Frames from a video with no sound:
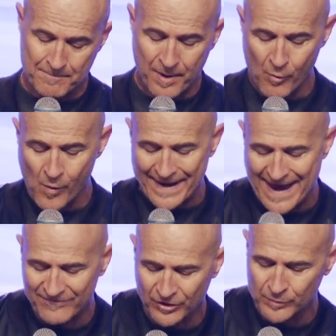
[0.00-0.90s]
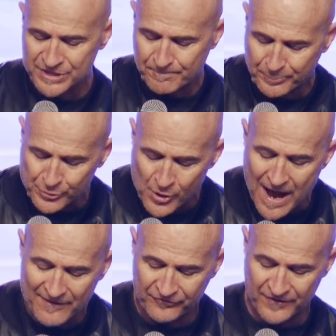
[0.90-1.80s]
But whatever was
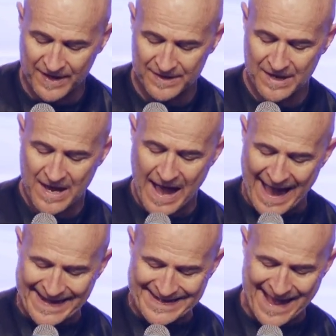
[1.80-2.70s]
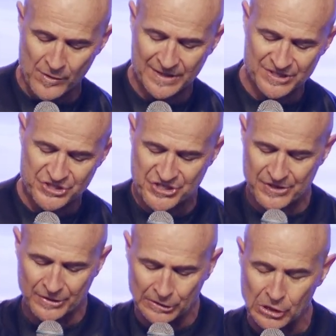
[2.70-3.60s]
profit, I now
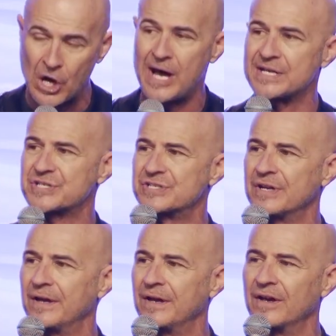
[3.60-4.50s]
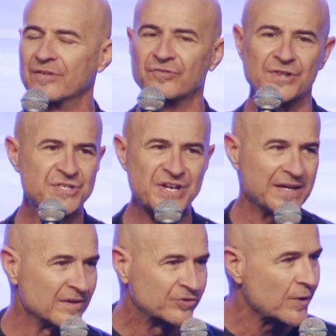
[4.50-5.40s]
consider loss for the
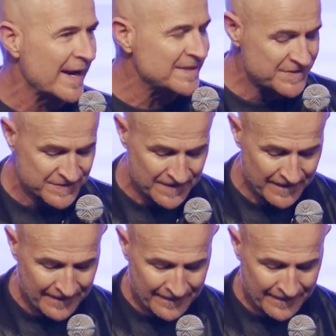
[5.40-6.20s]
sake of Christ.